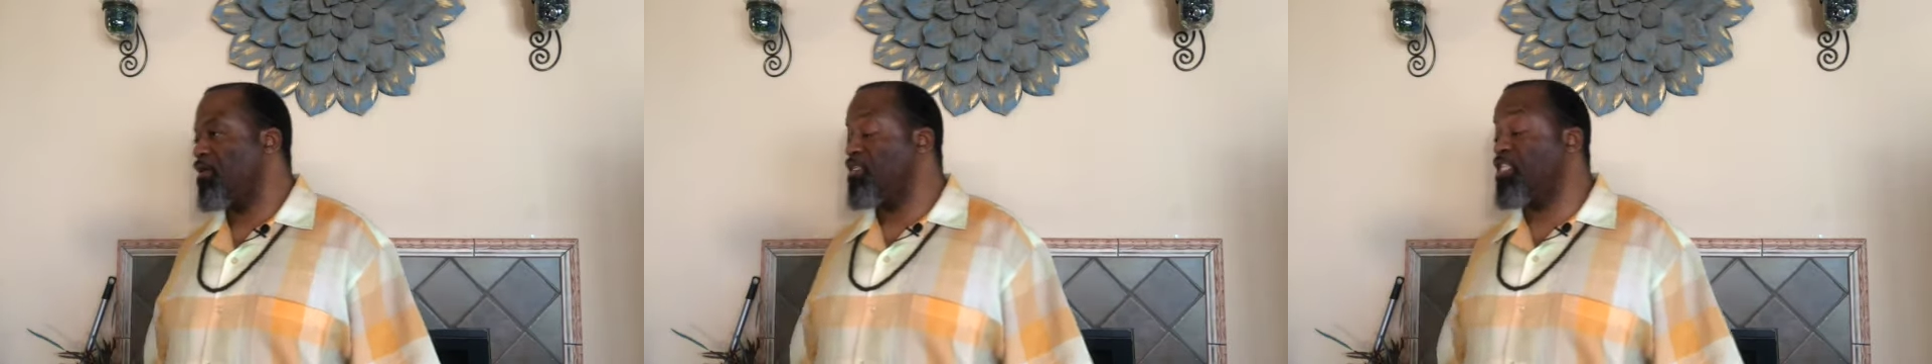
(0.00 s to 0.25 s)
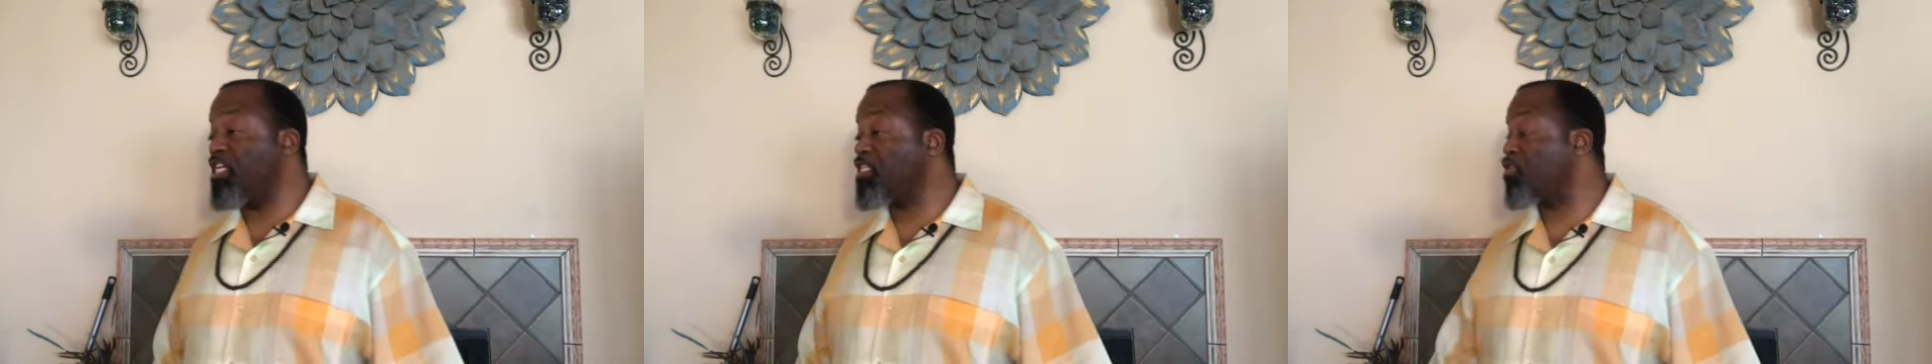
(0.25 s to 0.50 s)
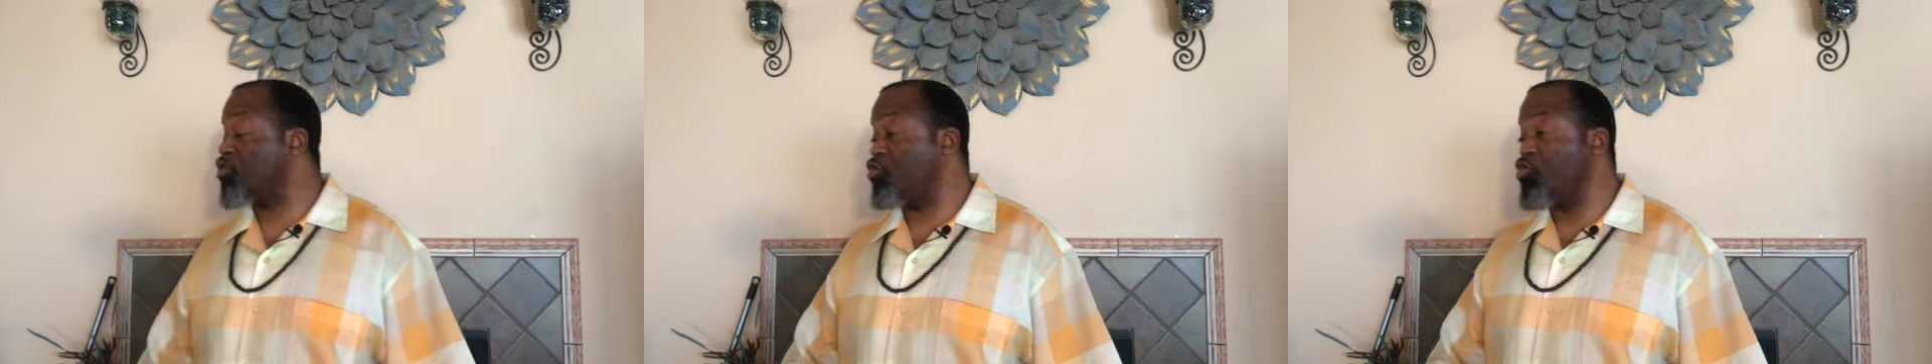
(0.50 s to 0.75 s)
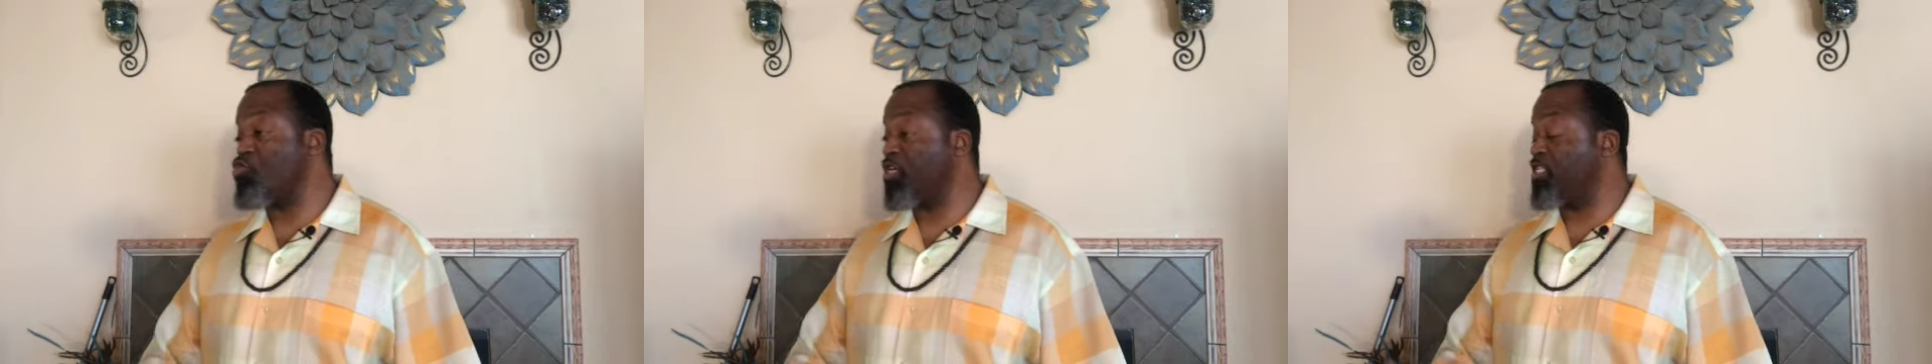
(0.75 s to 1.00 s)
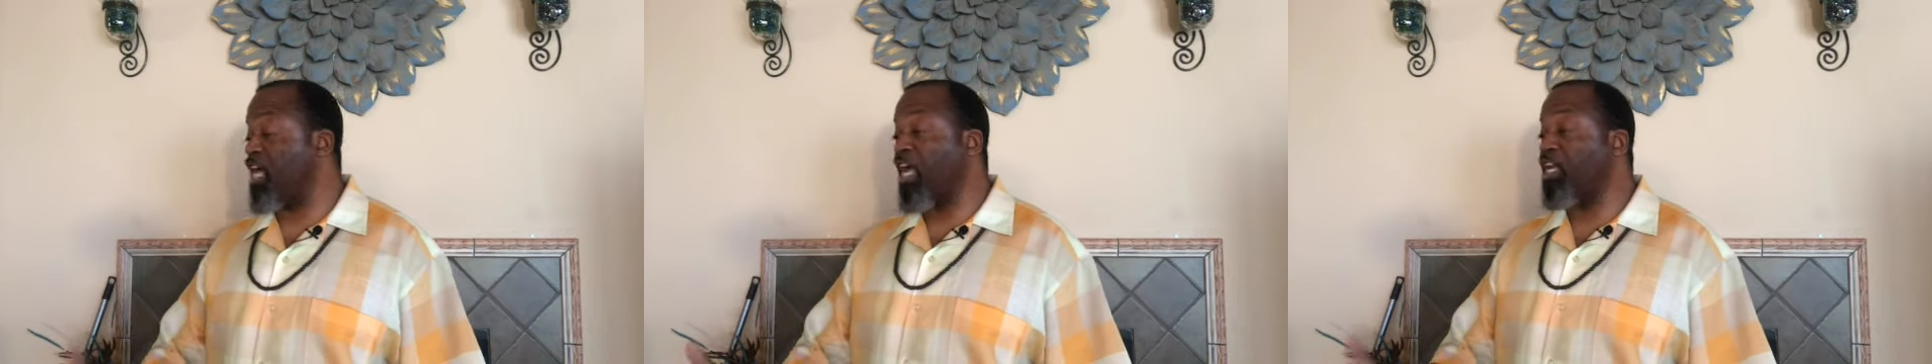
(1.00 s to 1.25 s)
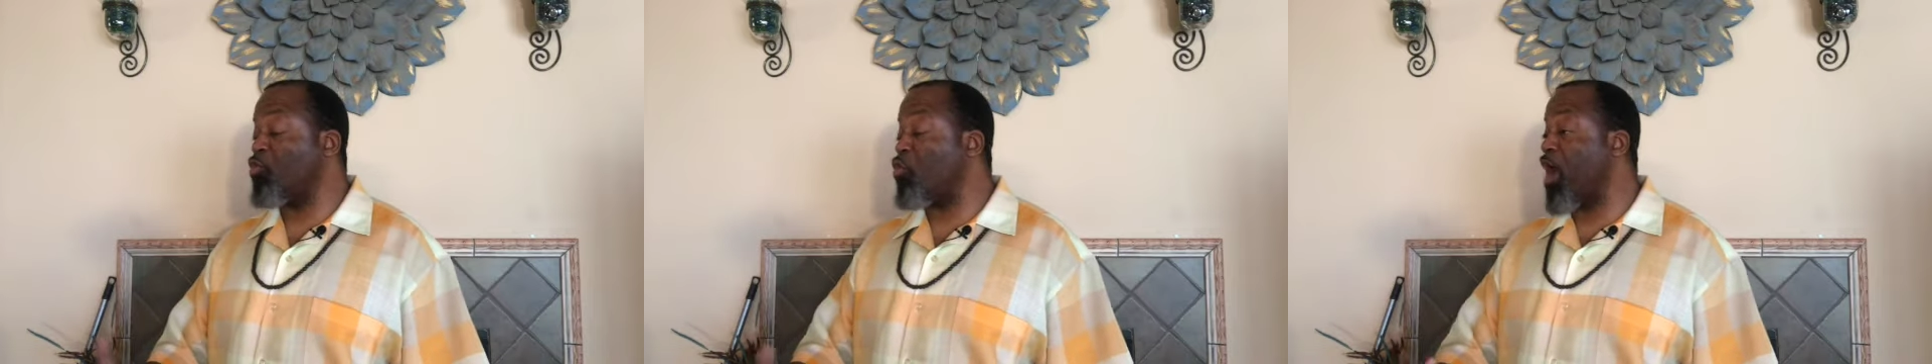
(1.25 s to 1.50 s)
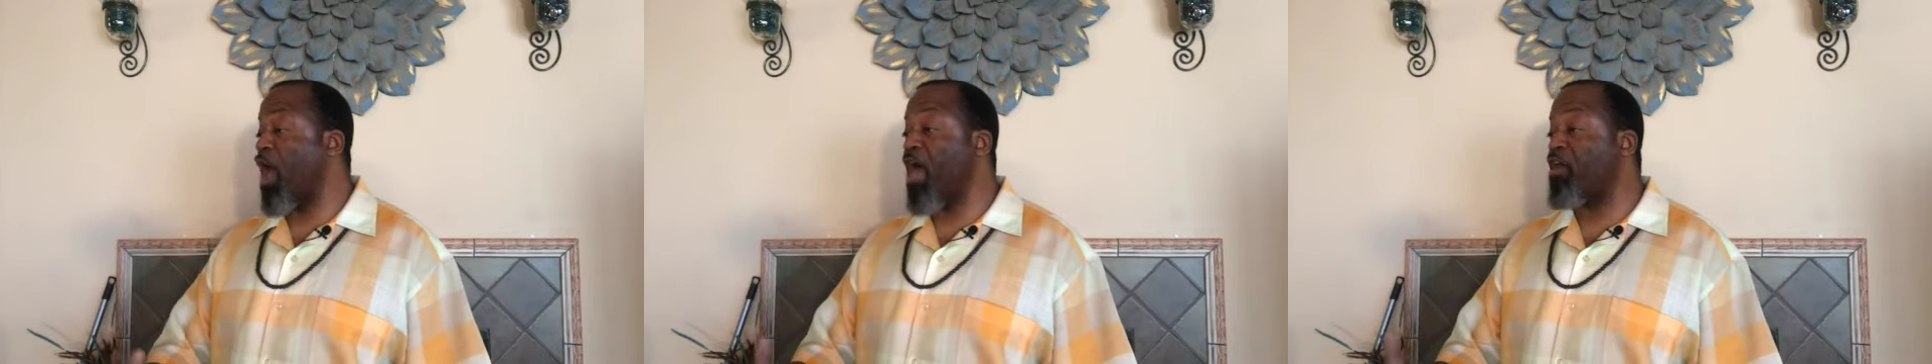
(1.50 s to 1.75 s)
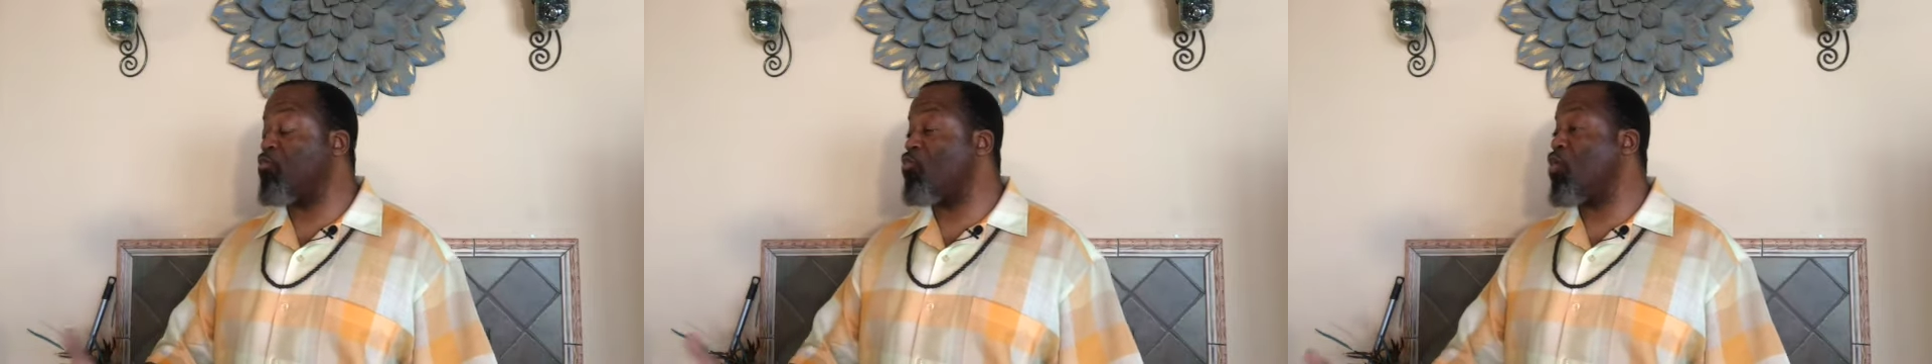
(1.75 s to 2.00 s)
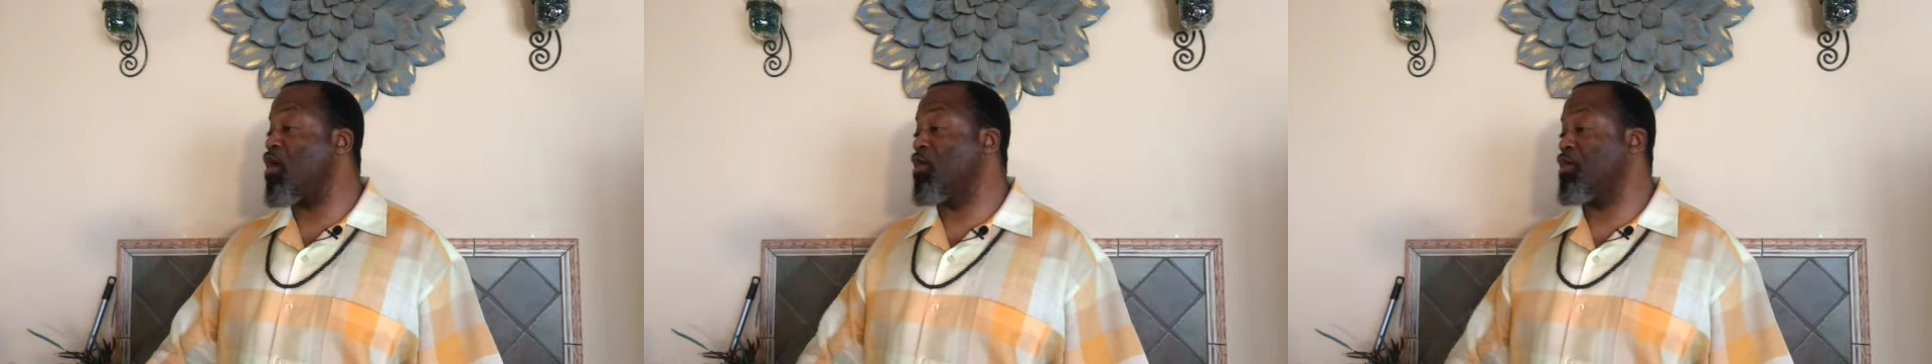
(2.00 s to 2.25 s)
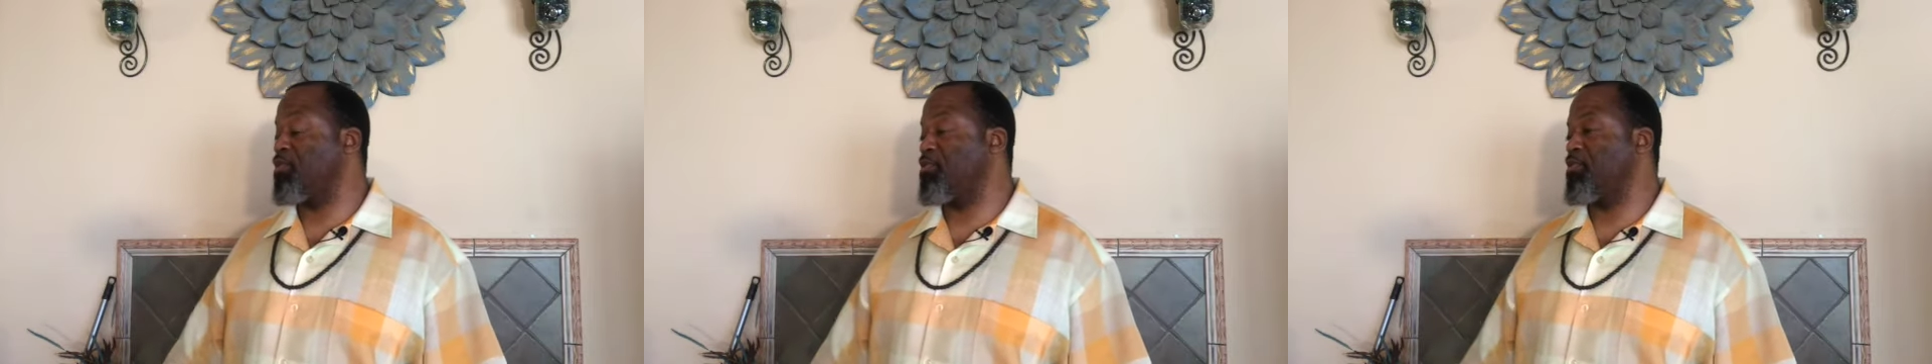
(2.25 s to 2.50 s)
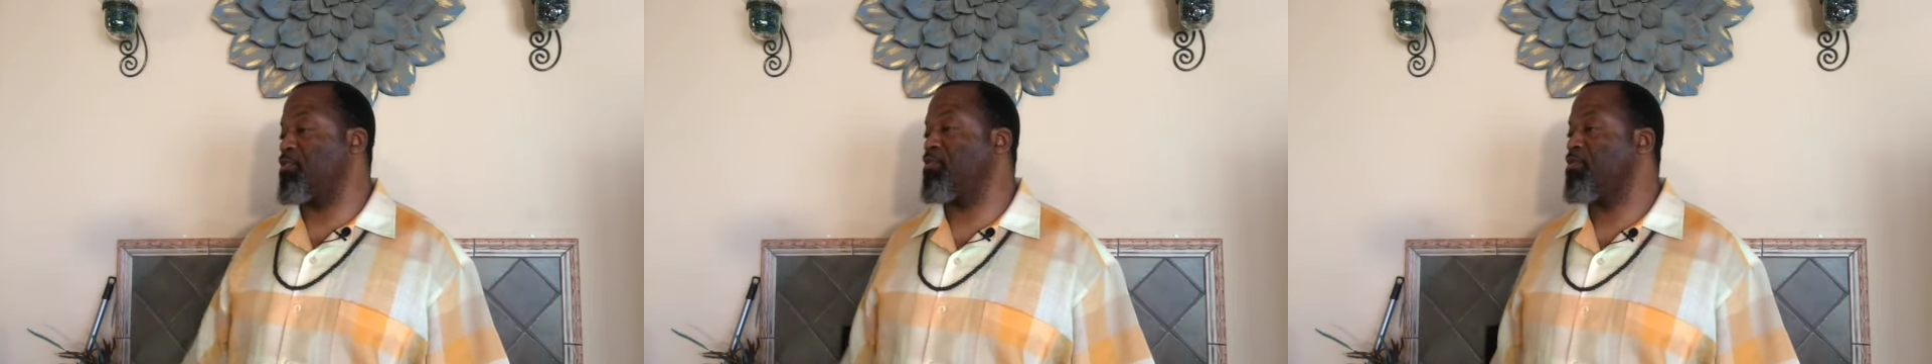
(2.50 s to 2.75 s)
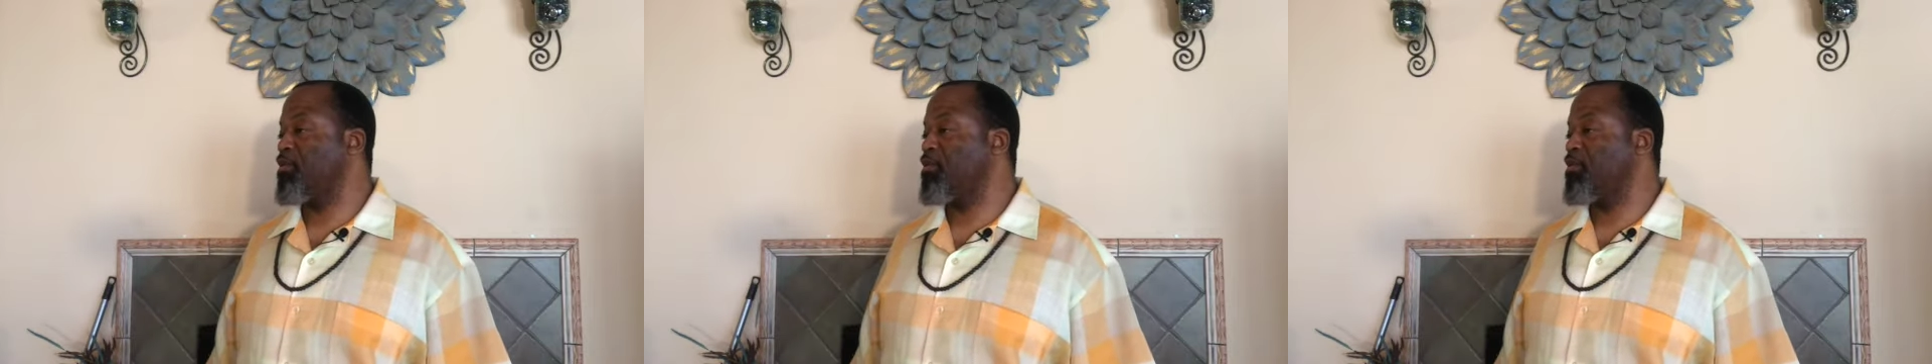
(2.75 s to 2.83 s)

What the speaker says: Jesus knew exactly where Adam was.